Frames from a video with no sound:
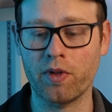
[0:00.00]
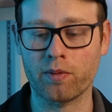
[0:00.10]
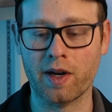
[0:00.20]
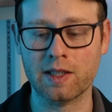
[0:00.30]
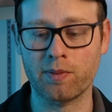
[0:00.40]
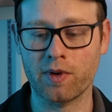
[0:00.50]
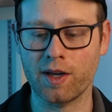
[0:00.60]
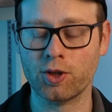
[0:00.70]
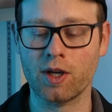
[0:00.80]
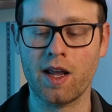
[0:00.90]
with
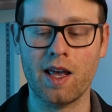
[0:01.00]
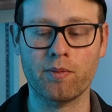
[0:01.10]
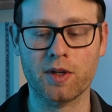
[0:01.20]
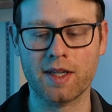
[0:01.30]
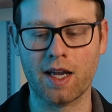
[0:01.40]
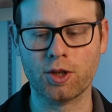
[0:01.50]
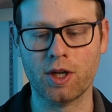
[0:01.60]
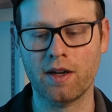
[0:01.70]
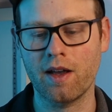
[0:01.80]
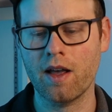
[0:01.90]
respiration and
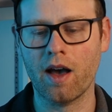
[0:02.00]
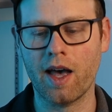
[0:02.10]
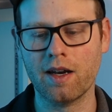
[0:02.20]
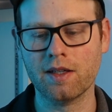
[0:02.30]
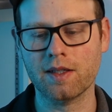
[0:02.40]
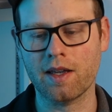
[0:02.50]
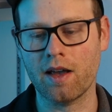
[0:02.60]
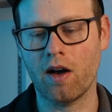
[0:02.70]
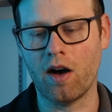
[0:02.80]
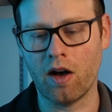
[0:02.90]
protection.
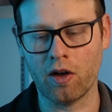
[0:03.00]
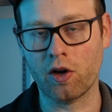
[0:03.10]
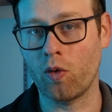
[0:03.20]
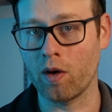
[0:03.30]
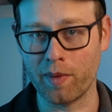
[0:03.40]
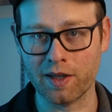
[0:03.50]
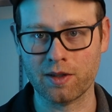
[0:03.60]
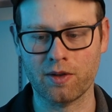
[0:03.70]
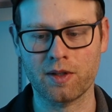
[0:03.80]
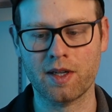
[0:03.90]
Honestly, all core
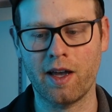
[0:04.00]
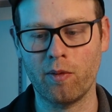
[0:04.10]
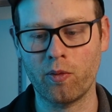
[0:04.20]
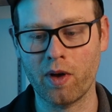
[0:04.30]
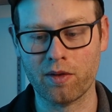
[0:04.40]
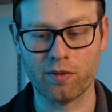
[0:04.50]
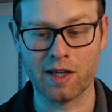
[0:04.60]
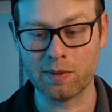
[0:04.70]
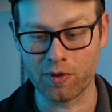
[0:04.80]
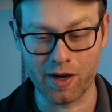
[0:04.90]
muscles help with
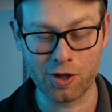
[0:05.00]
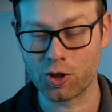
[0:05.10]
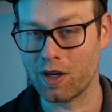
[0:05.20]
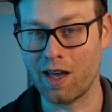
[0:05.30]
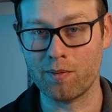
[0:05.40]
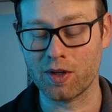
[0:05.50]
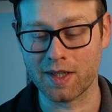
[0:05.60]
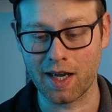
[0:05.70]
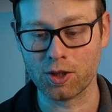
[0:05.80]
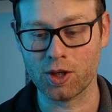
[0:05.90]
respiration and
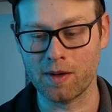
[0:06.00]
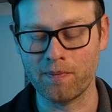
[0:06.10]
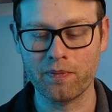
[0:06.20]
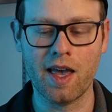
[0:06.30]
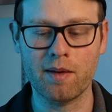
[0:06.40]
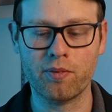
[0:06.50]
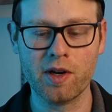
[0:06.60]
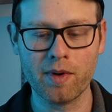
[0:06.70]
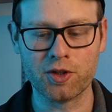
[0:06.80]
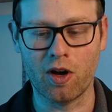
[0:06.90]
protection, and
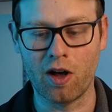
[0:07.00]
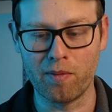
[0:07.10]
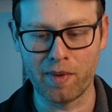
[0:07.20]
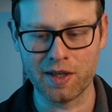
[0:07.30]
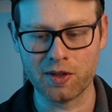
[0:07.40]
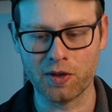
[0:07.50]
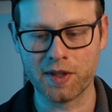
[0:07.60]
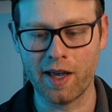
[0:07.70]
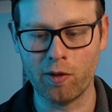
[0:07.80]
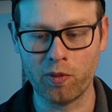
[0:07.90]
pretty much all muscles
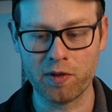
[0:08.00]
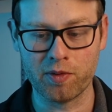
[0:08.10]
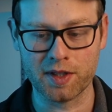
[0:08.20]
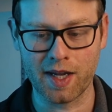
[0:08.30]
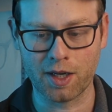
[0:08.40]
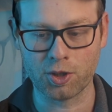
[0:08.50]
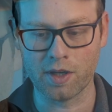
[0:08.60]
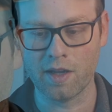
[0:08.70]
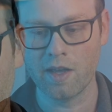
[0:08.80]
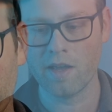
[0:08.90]
help with
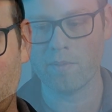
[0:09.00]
protection. But